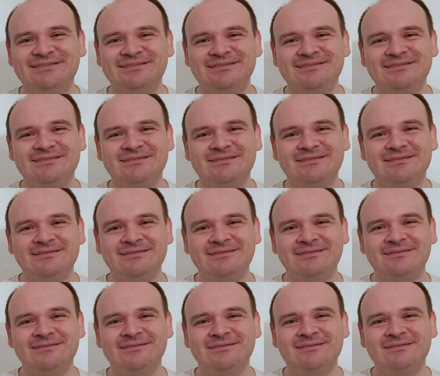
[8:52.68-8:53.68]

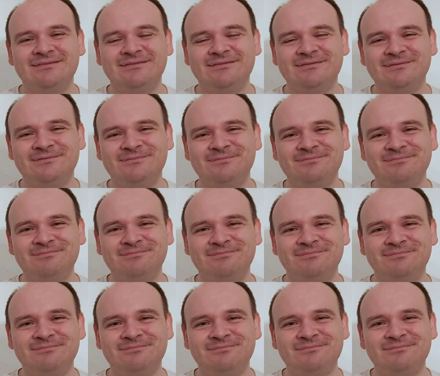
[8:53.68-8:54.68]

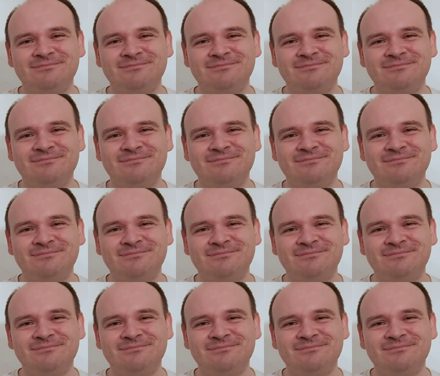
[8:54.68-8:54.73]
Nothing is said.